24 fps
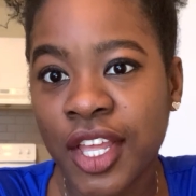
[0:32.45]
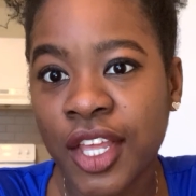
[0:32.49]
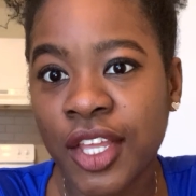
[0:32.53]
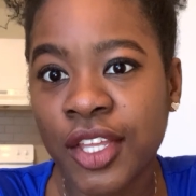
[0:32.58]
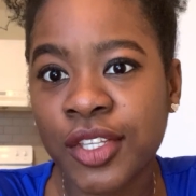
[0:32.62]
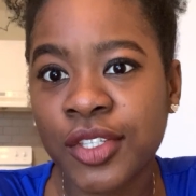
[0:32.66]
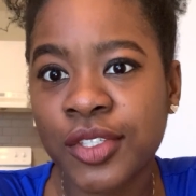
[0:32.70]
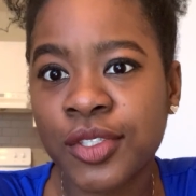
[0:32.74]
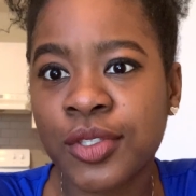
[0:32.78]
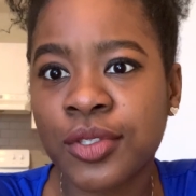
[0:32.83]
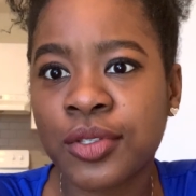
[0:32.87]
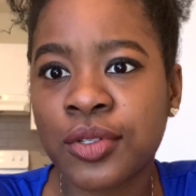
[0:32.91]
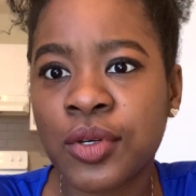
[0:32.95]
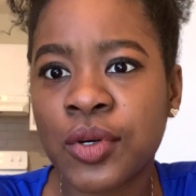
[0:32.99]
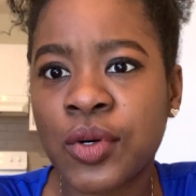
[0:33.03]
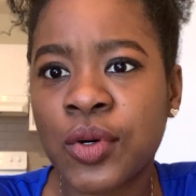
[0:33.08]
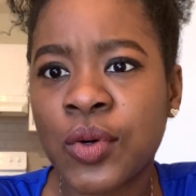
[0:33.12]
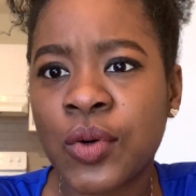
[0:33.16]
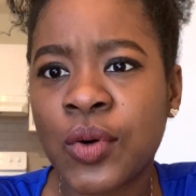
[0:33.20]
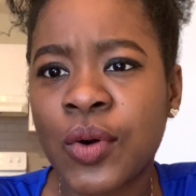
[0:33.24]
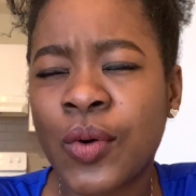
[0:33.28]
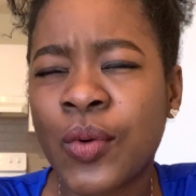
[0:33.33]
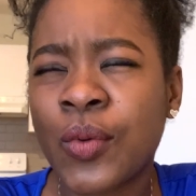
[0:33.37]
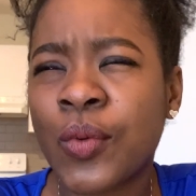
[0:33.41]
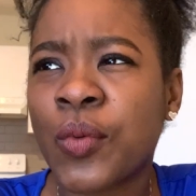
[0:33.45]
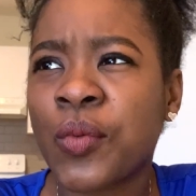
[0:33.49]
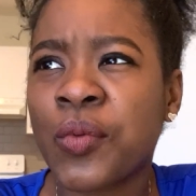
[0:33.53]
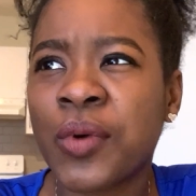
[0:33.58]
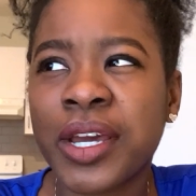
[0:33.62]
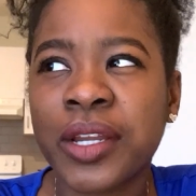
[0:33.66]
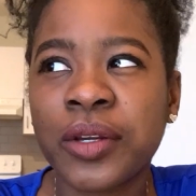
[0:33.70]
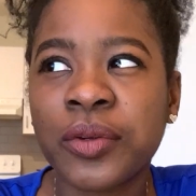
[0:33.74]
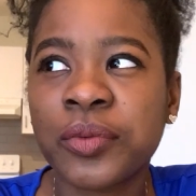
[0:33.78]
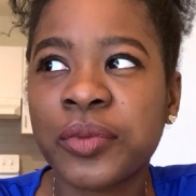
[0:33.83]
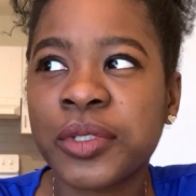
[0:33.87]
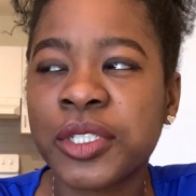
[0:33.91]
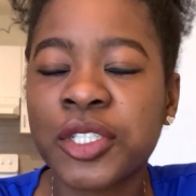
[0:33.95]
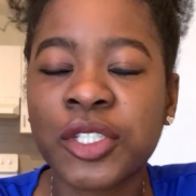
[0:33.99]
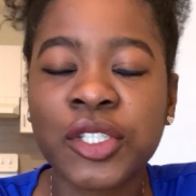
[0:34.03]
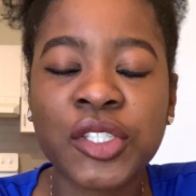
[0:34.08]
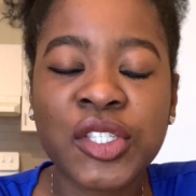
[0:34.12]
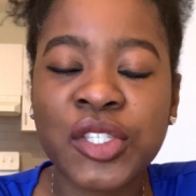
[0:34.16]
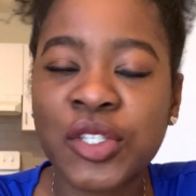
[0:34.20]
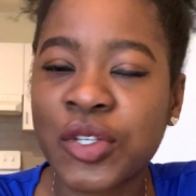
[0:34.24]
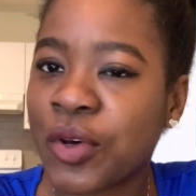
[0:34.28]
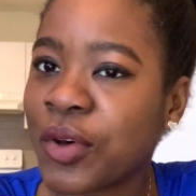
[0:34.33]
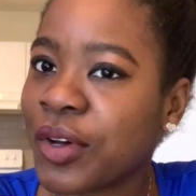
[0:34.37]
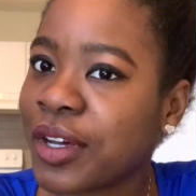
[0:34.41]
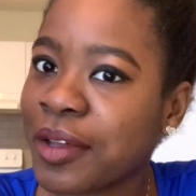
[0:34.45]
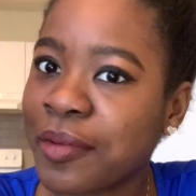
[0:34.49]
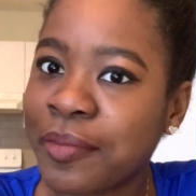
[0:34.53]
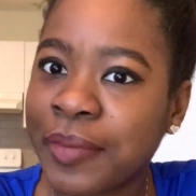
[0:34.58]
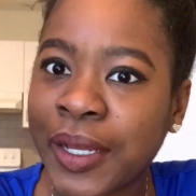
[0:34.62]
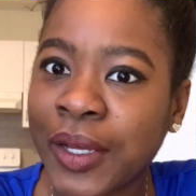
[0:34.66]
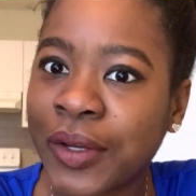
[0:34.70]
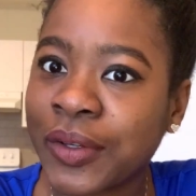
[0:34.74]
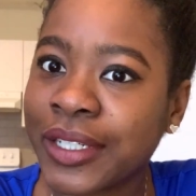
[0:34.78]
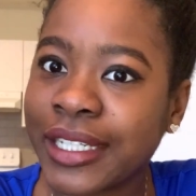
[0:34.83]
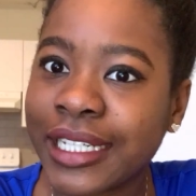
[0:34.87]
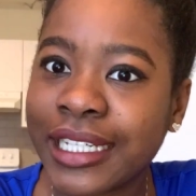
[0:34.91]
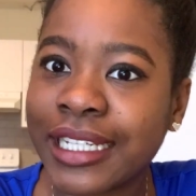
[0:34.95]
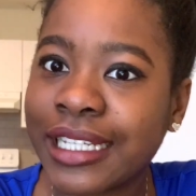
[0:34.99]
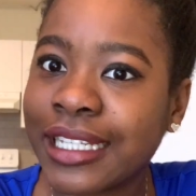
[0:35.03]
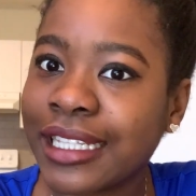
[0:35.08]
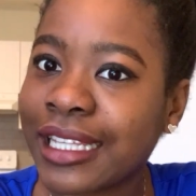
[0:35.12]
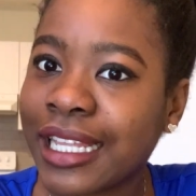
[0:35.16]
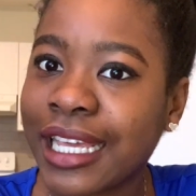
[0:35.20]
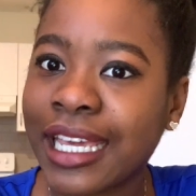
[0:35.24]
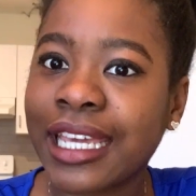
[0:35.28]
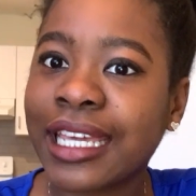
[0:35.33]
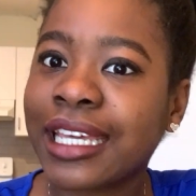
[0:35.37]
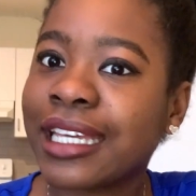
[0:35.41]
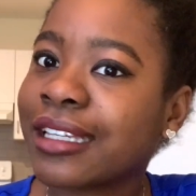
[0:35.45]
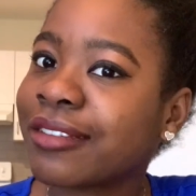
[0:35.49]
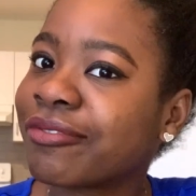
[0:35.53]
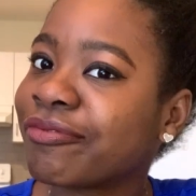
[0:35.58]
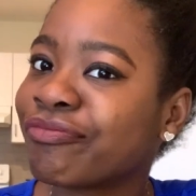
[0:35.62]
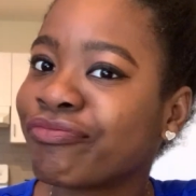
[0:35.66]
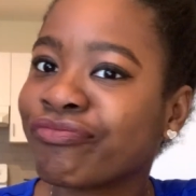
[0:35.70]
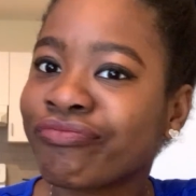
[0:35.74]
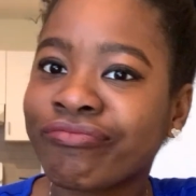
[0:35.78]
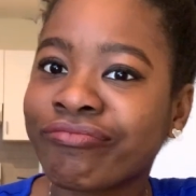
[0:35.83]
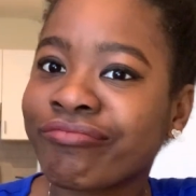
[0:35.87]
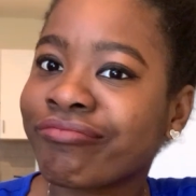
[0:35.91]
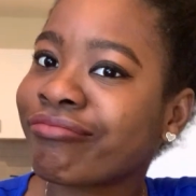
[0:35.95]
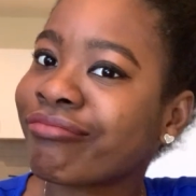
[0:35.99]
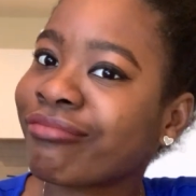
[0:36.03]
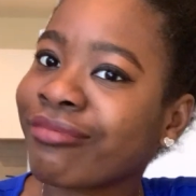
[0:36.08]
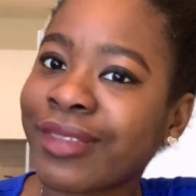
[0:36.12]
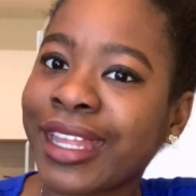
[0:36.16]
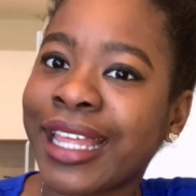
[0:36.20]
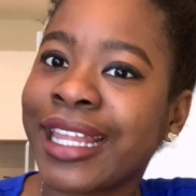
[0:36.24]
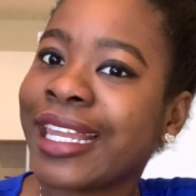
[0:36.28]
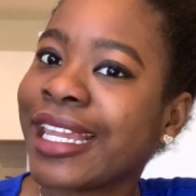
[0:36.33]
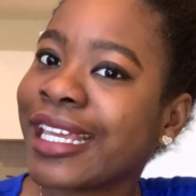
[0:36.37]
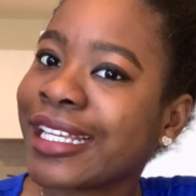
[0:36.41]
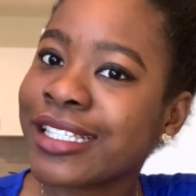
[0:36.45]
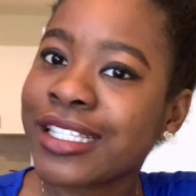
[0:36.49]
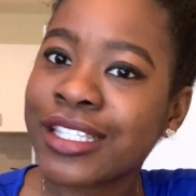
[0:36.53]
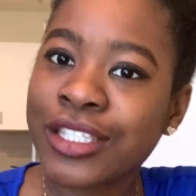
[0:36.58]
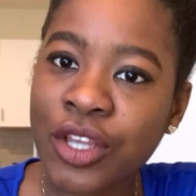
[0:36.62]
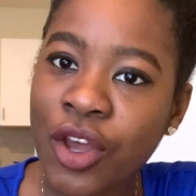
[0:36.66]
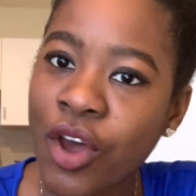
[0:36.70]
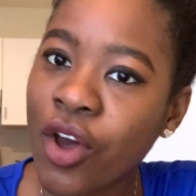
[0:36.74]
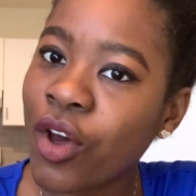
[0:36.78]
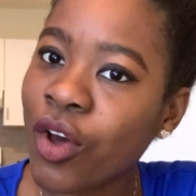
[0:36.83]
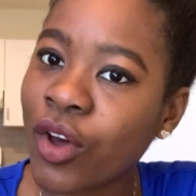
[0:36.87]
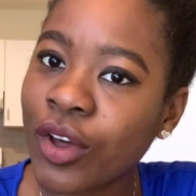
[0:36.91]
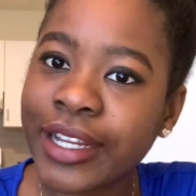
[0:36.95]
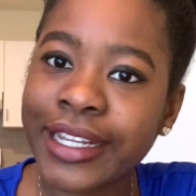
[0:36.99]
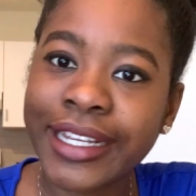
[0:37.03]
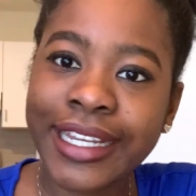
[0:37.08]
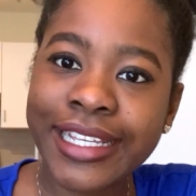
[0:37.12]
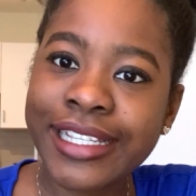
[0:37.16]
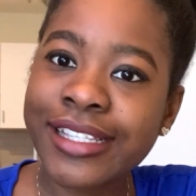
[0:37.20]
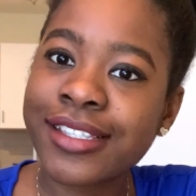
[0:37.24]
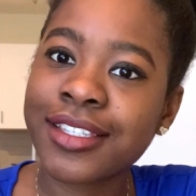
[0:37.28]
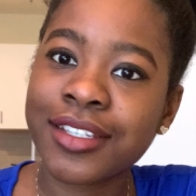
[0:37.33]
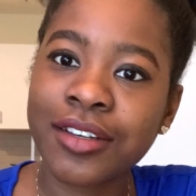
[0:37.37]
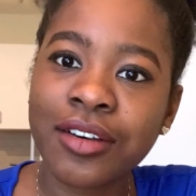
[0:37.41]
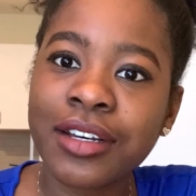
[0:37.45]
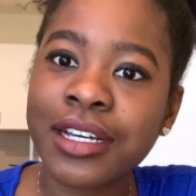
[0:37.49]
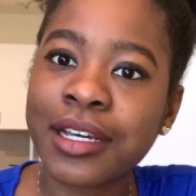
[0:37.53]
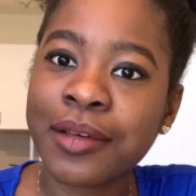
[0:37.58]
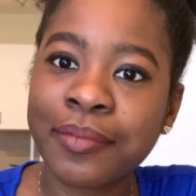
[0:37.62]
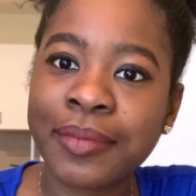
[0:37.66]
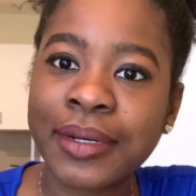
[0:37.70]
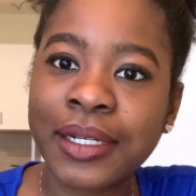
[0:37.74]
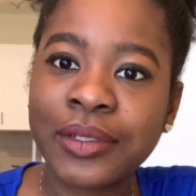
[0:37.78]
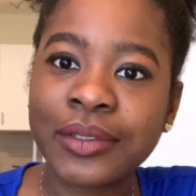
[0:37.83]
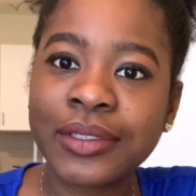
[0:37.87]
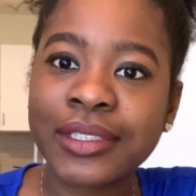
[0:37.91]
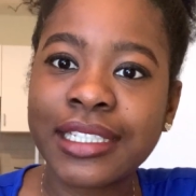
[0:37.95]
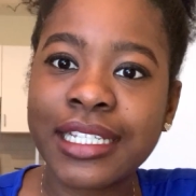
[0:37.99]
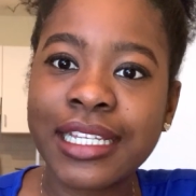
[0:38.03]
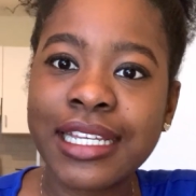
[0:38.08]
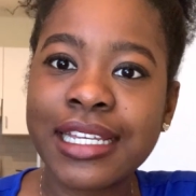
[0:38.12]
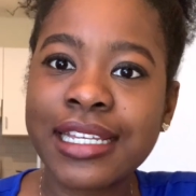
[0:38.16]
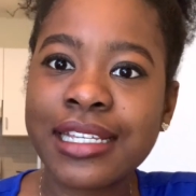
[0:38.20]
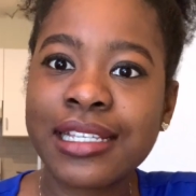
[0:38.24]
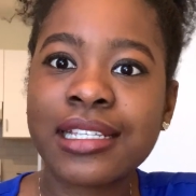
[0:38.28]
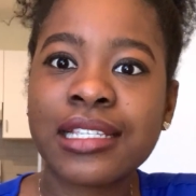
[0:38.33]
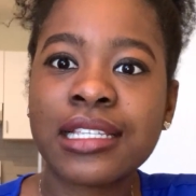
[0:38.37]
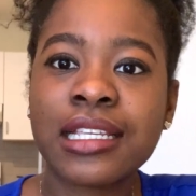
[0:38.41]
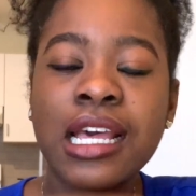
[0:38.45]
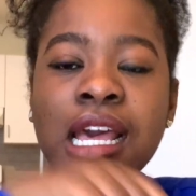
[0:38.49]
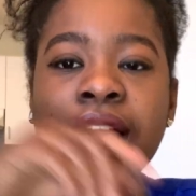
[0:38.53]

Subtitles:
So why don't we just talk about it? Like, let's talk about this.